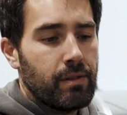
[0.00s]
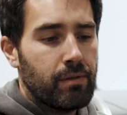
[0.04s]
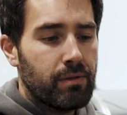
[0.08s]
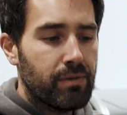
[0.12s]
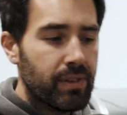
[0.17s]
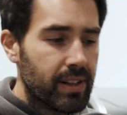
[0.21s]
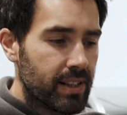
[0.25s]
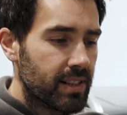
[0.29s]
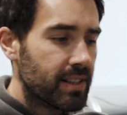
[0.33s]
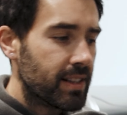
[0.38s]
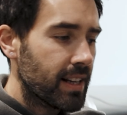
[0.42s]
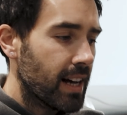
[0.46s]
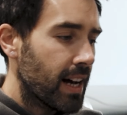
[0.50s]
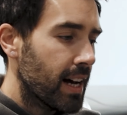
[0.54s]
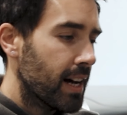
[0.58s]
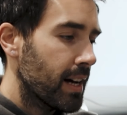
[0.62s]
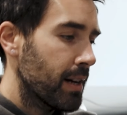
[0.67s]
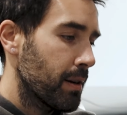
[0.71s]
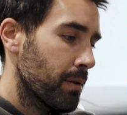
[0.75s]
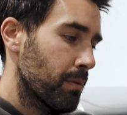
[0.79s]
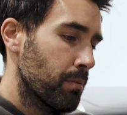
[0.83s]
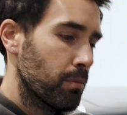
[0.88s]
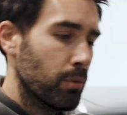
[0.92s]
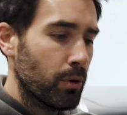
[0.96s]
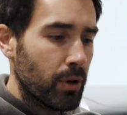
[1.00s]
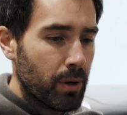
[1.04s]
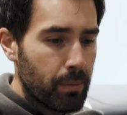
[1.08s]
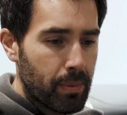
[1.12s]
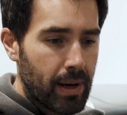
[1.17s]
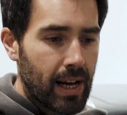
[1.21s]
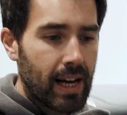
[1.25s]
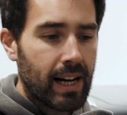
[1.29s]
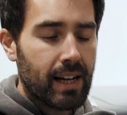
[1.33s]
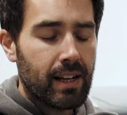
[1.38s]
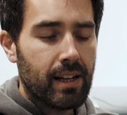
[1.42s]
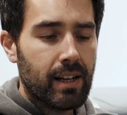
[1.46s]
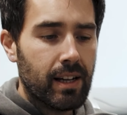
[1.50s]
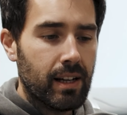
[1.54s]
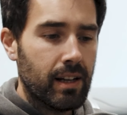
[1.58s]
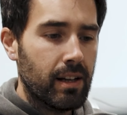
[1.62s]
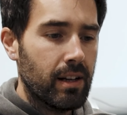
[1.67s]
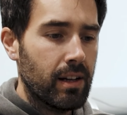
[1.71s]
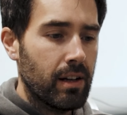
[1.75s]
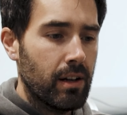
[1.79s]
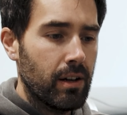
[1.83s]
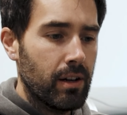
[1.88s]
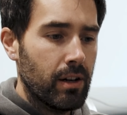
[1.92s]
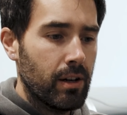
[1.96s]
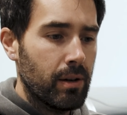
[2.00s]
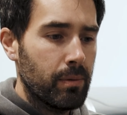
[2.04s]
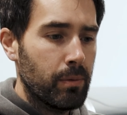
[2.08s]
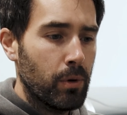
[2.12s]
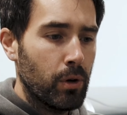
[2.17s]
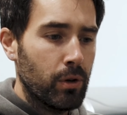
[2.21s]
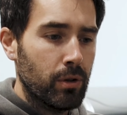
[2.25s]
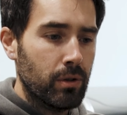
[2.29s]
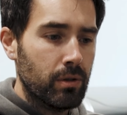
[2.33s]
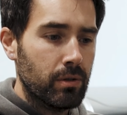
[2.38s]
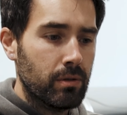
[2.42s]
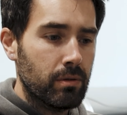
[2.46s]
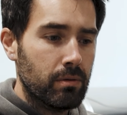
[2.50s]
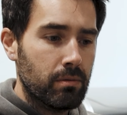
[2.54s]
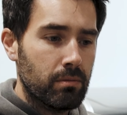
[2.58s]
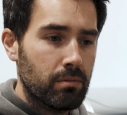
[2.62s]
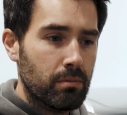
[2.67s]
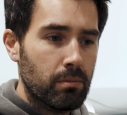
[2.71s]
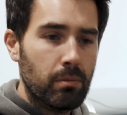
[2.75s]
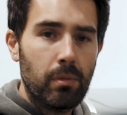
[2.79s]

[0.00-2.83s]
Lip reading: fixed that, brought it back on,